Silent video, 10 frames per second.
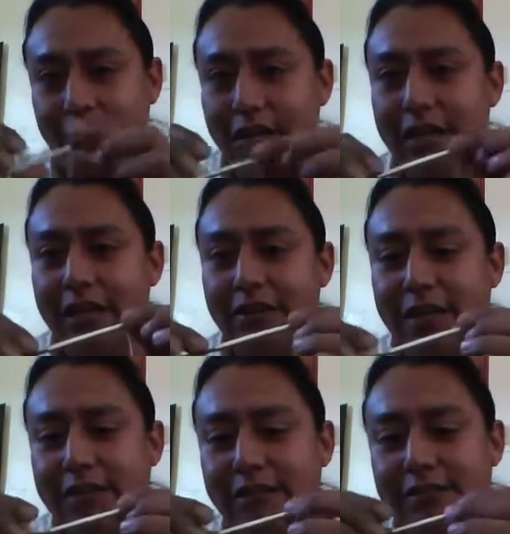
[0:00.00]
and
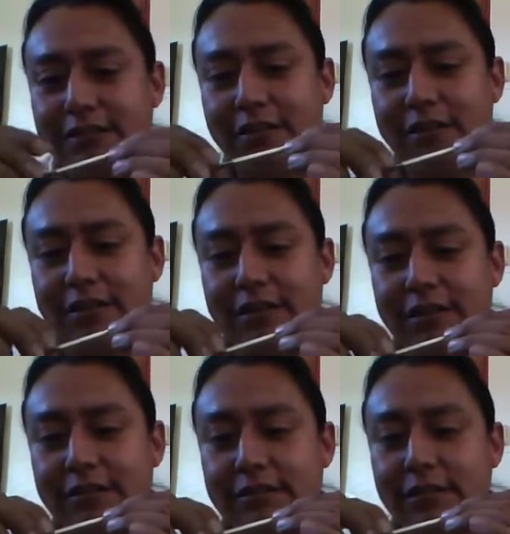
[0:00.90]
how I started
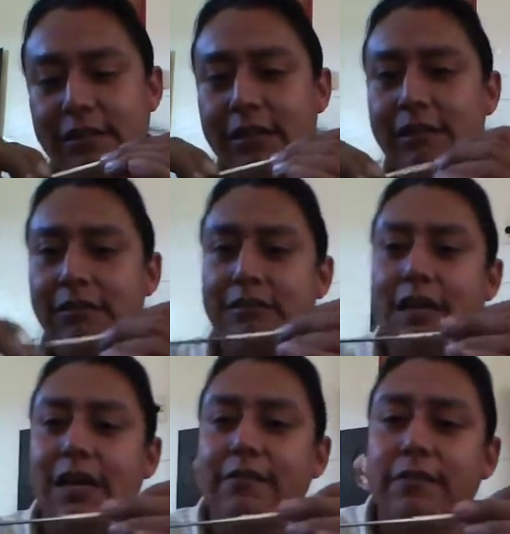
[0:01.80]
this is I
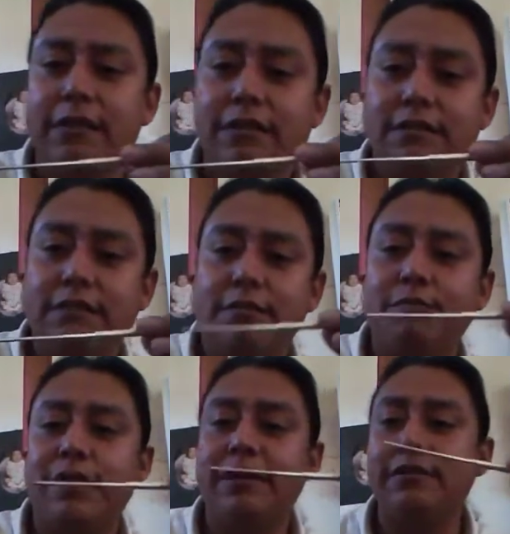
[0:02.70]
have several
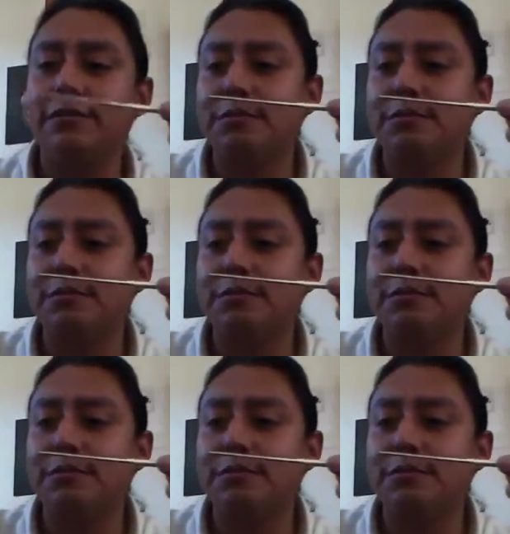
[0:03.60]
pliers,